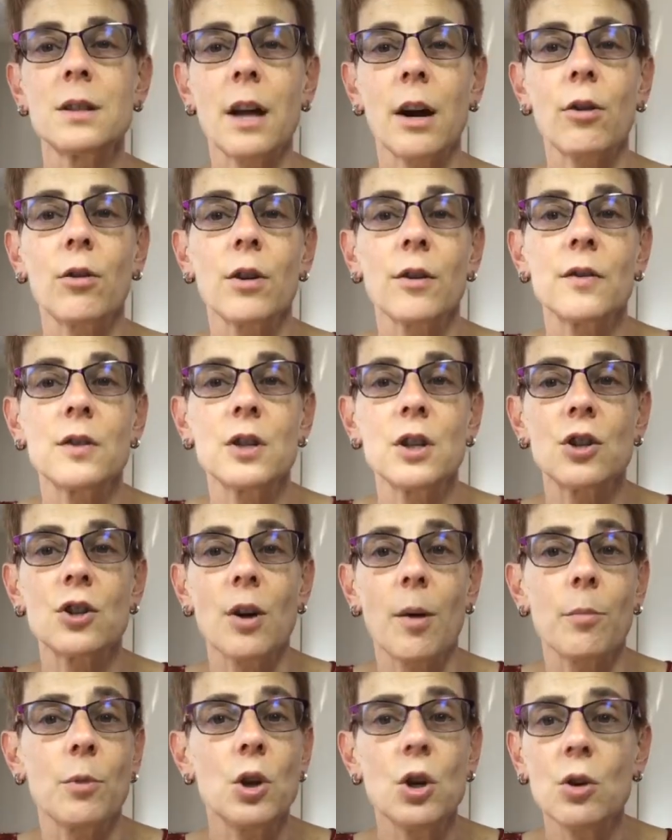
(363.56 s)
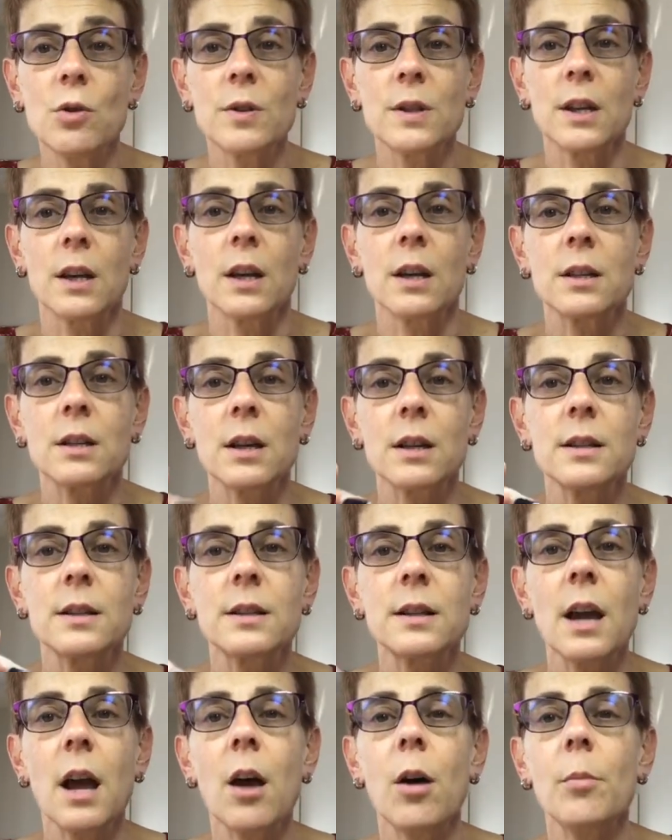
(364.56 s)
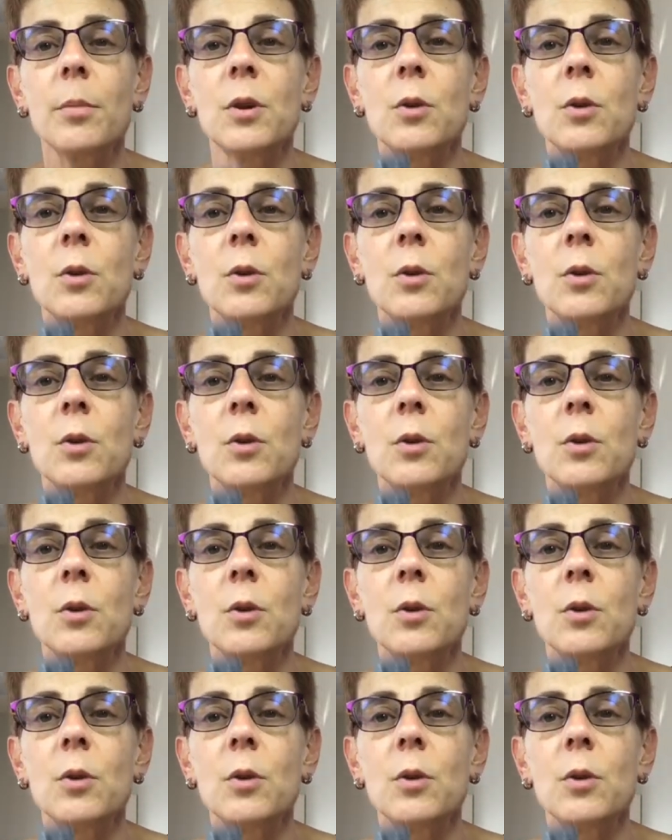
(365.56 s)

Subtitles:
decorative stitch I'm using, it does tell